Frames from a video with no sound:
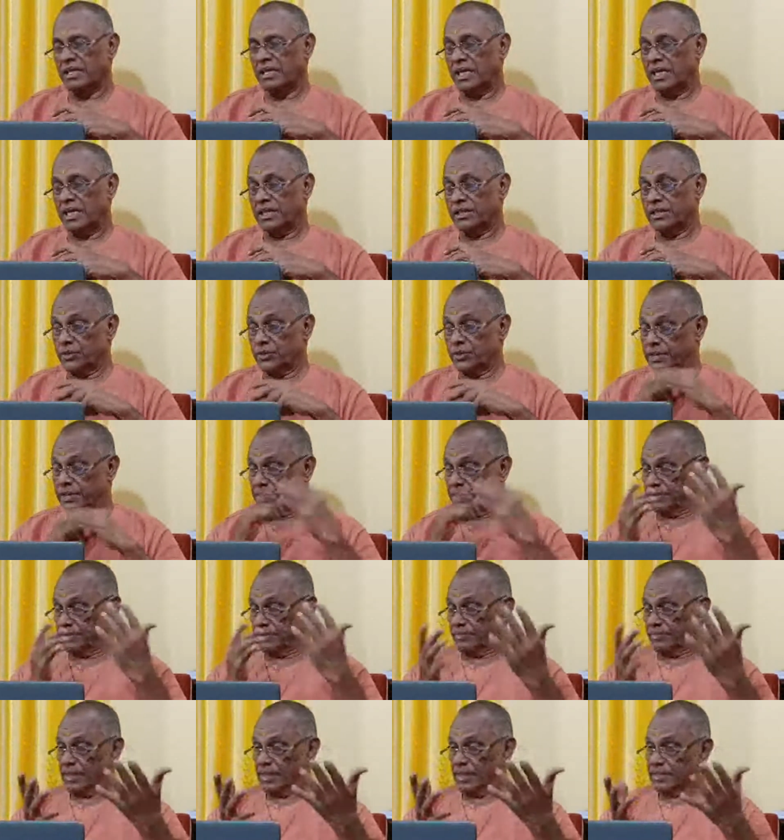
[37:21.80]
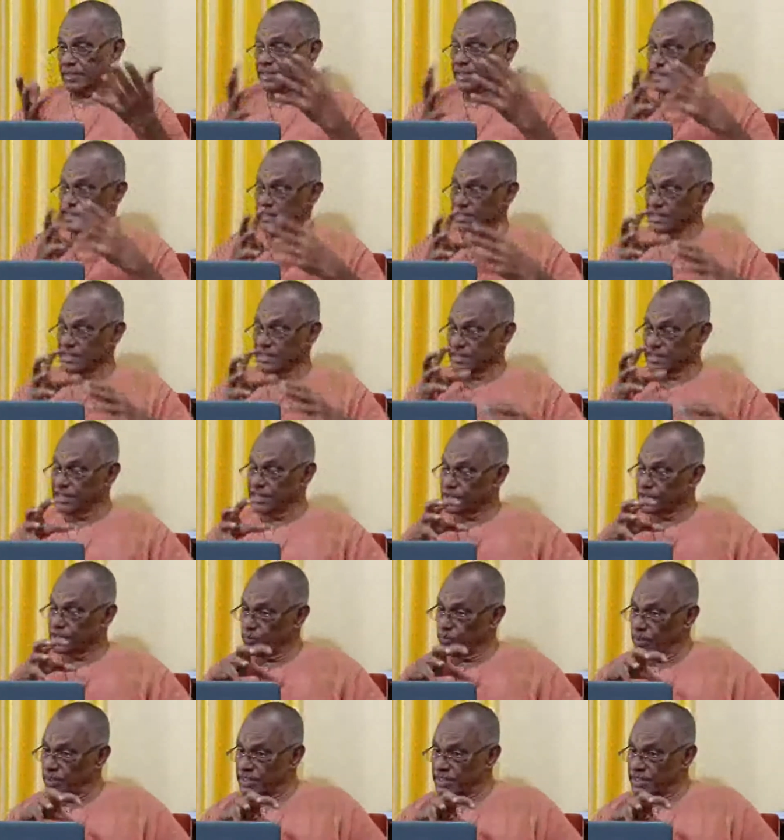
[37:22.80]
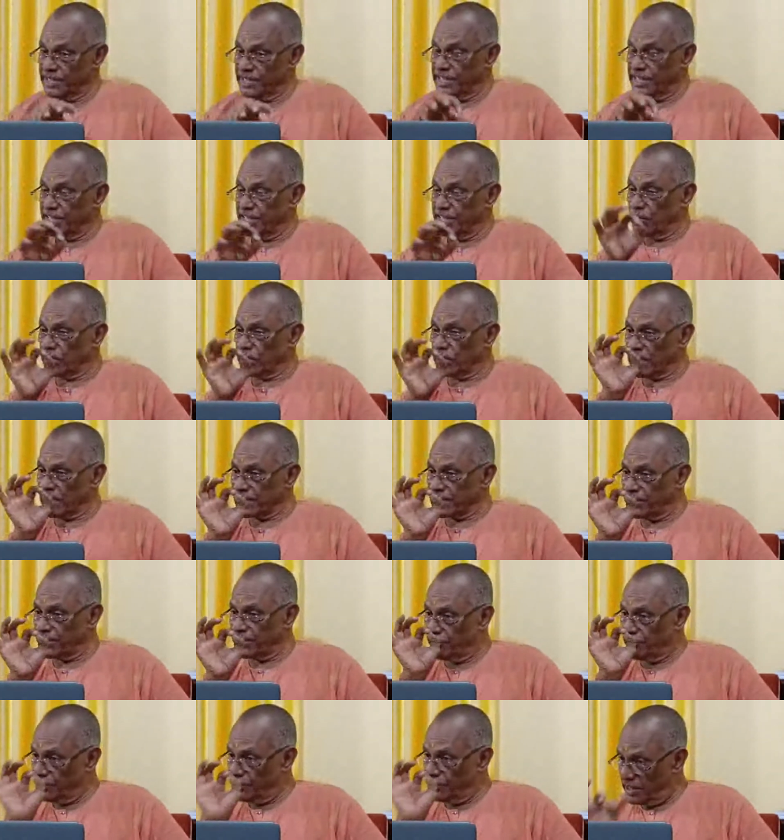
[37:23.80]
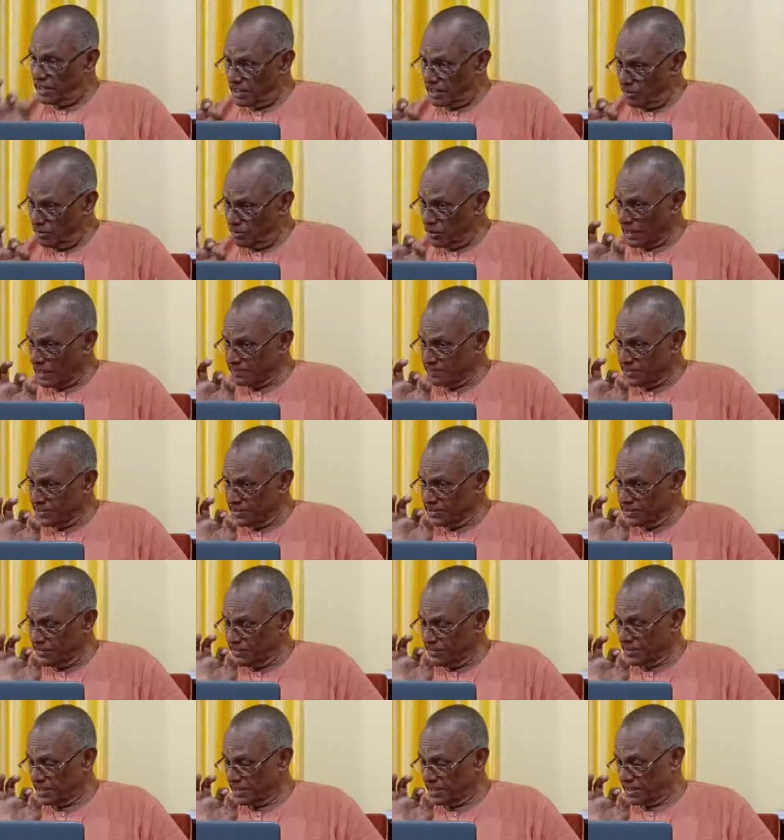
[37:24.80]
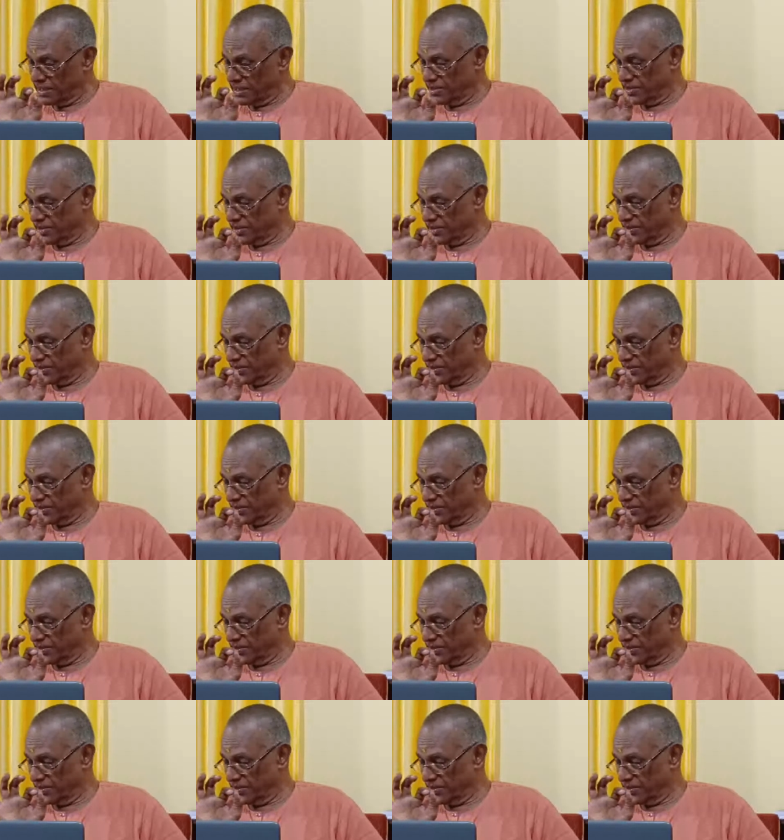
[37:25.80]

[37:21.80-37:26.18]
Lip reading: So this one, she did not utter a word about absence of otherness.